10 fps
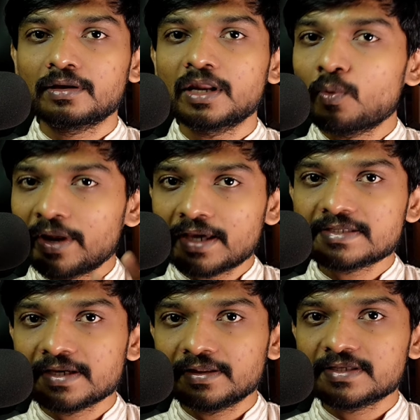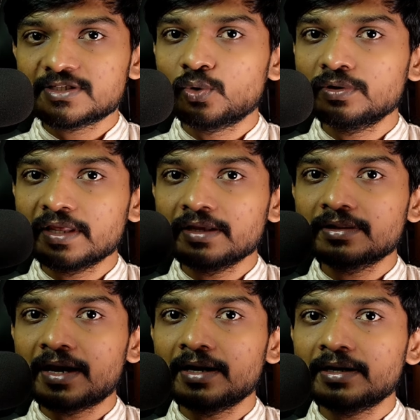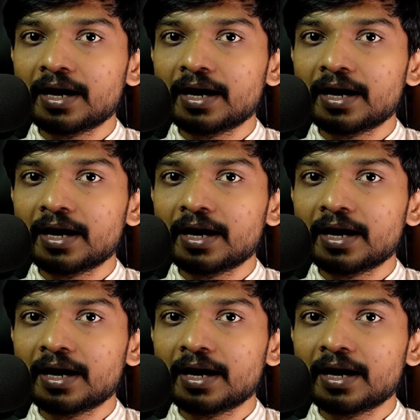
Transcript: Now, when I say this, don't think that